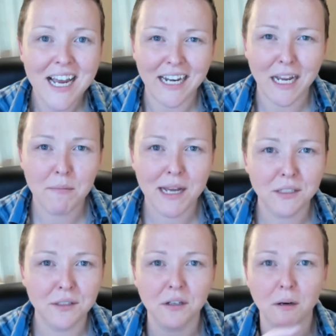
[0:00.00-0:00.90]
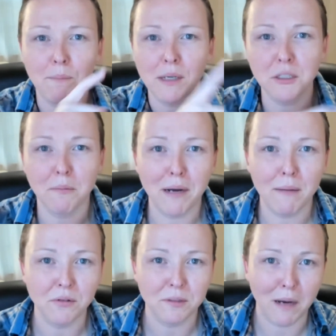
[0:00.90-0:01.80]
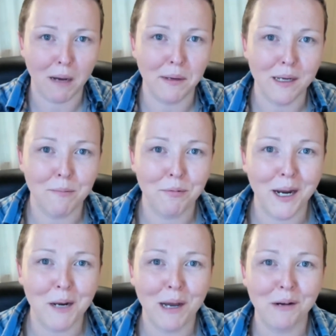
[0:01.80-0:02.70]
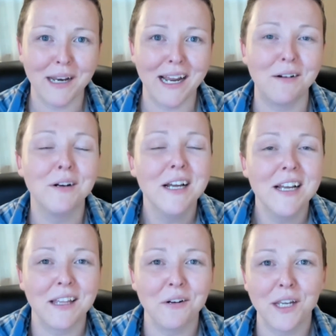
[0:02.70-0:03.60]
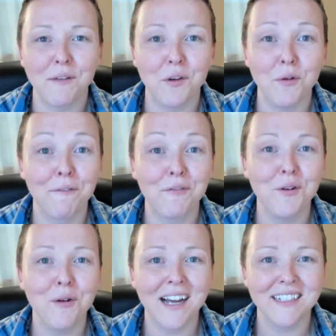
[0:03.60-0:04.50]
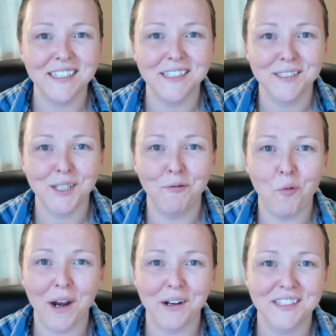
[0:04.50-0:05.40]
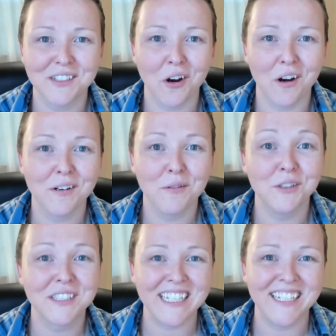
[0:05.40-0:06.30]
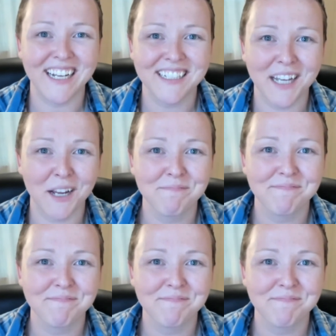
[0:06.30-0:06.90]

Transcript: and I imagine there are a bunch of bubbles popping up right about now that'll give you a few ideas of where to start. We'll see you next time.